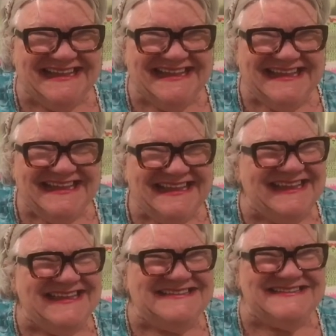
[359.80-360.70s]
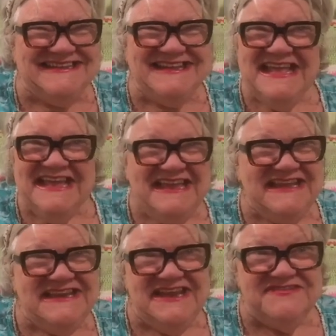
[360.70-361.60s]
he said
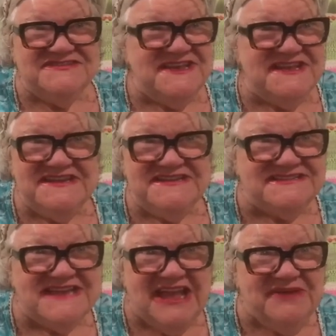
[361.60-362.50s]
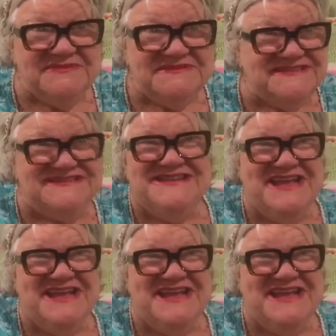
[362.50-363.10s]
he'd never sell his diamonds.